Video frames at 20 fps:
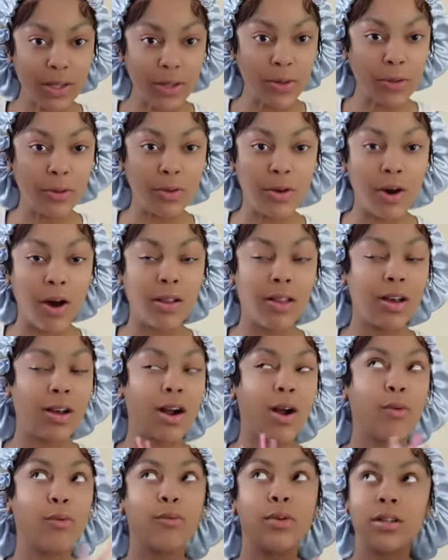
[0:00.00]
cute, y'all.
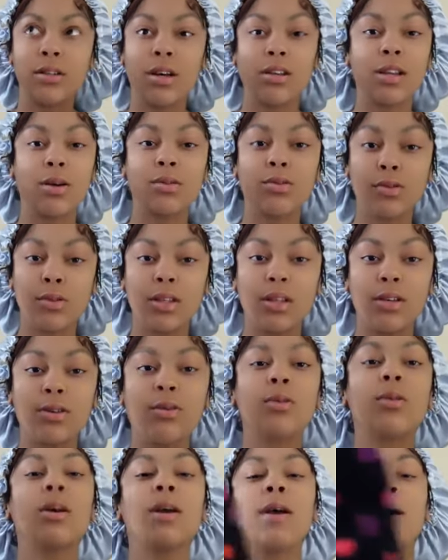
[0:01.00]
Like, I really thought that was really
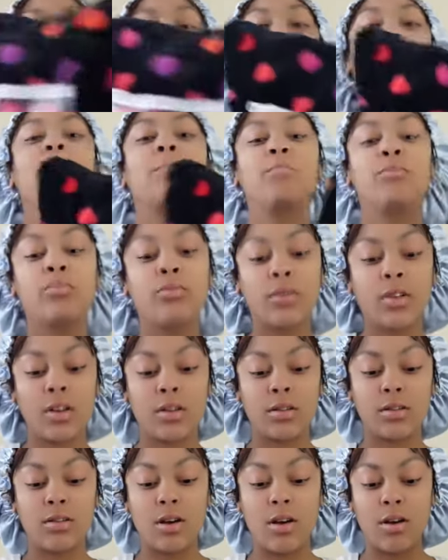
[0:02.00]
cute.
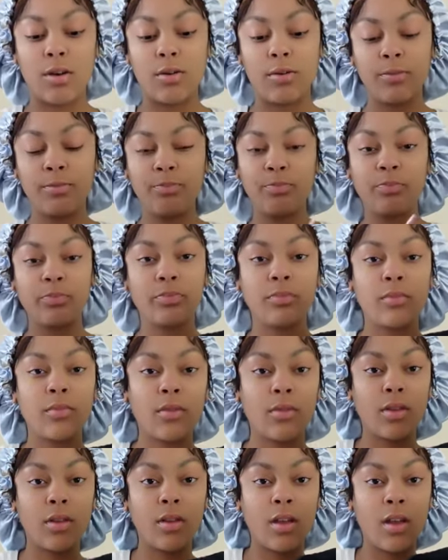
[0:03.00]
So,
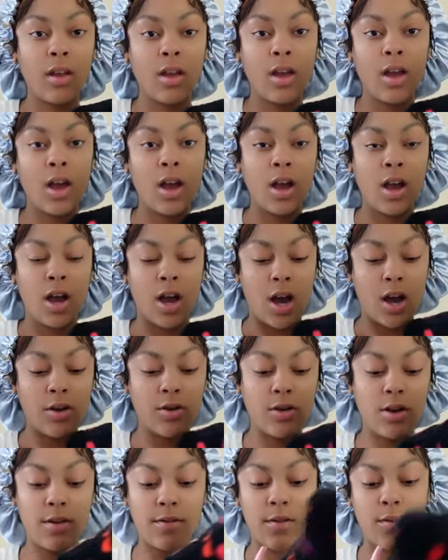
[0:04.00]
I
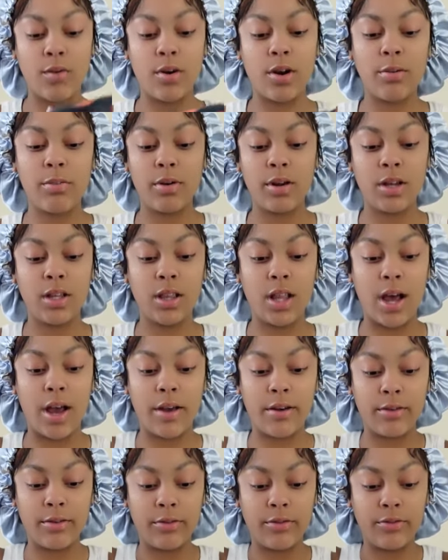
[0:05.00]
don't know if I want to put it,
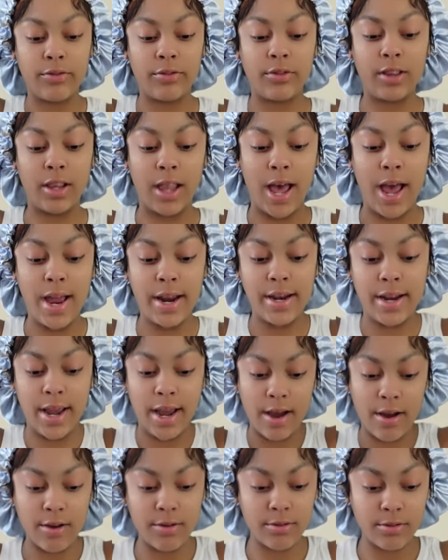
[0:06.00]
like, flat
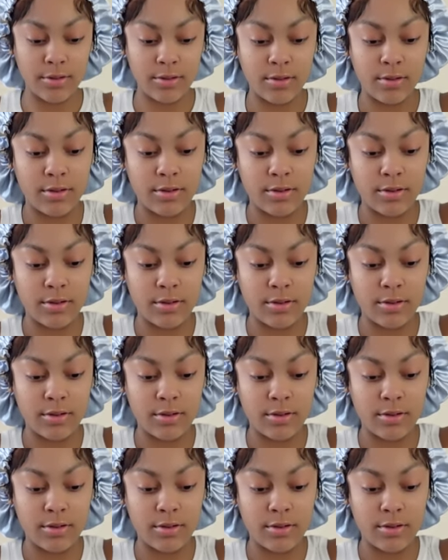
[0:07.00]
down